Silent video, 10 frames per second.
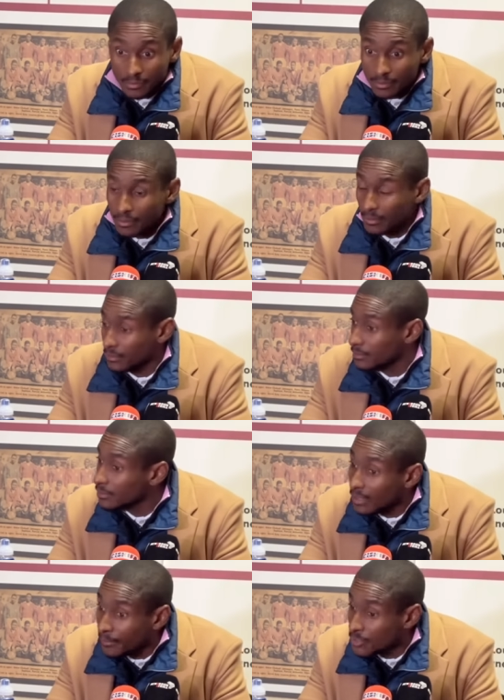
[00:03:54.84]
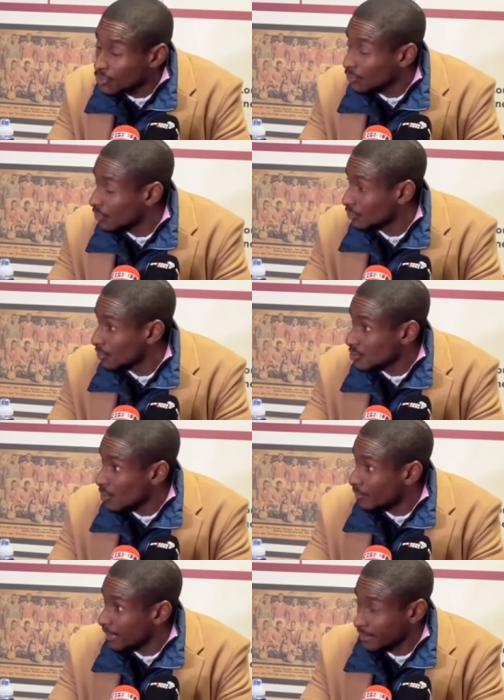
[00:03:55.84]
I, uh, Amazulu coach was
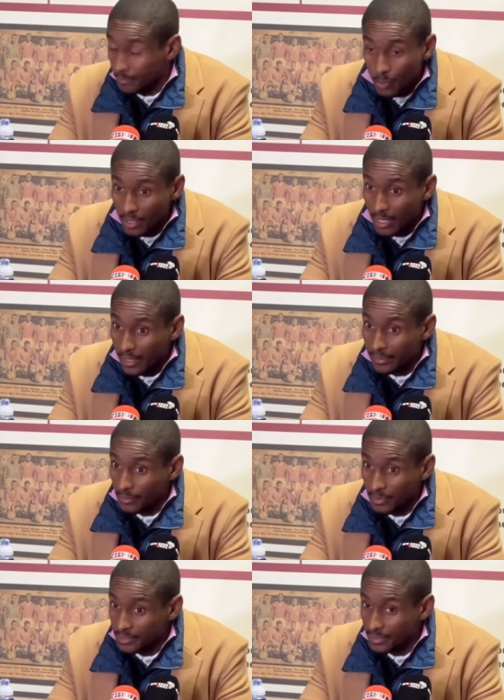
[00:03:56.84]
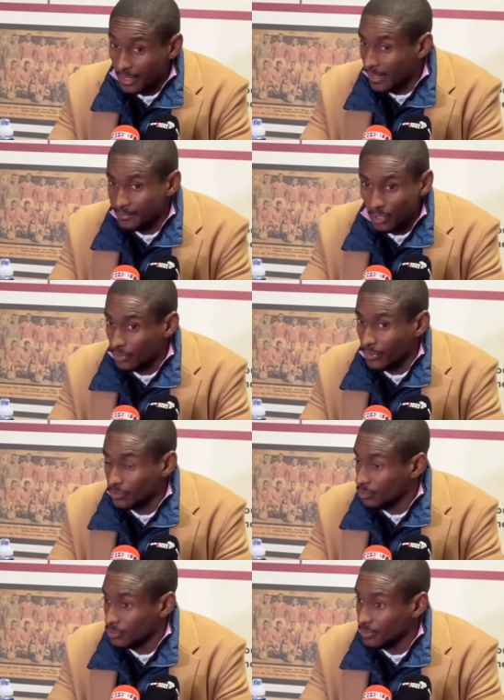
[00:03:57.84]
complaining. Poor guy, he was. I'm not going
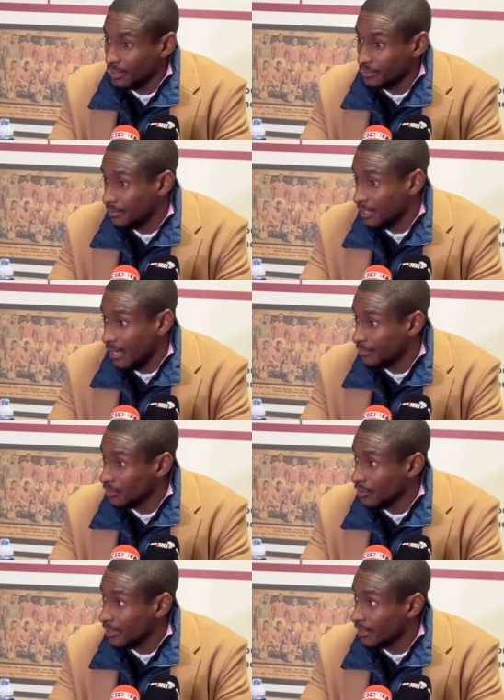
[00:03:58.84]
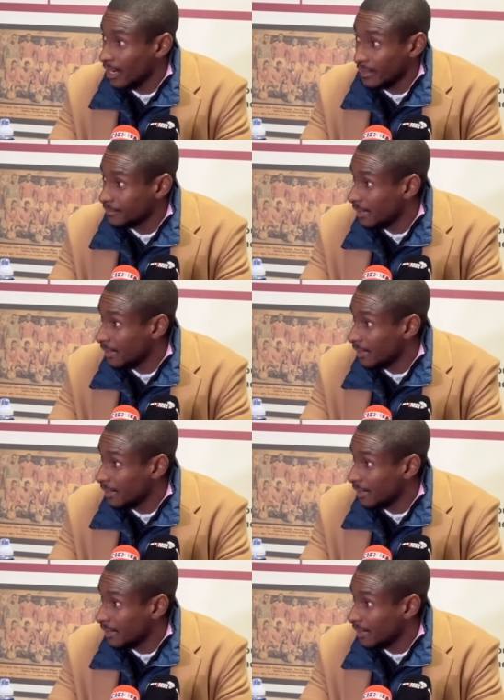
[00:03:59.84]
to do that. Me, I'm not gonna cry.